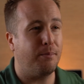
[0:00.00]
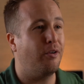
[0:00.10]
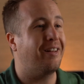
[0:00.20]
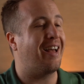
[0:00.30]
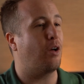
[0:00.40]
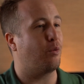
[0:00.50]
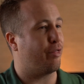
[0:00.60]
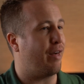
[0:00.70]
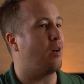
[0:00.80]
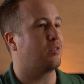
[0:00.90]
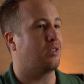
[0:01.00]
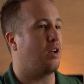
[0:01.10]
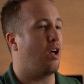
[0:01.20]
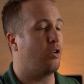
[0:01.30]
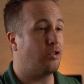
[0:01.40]
putting down
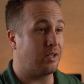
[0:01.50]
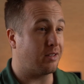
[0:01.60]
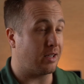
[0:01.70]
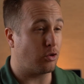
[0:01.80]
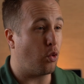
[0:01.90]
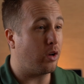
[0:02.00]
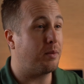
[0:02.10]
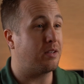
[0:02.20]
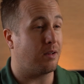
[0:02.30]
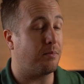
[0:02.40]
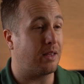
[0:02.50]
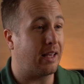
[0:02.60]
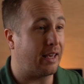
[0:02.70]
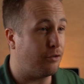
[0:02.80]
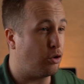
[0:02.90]
$1,000 is going to be something
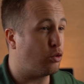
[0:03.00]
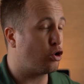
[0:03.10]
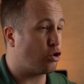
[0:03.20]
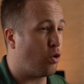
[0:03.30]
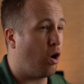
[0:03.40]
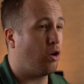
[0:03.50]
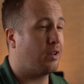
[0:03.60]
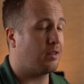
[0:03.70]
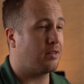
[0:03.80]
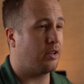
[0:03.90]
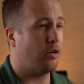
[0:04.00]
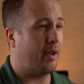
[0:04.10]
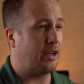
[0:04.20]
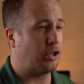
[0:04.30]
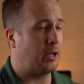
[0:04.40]
that gives you strong
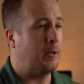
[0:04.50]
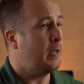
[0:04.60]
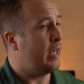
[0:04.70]
consideration.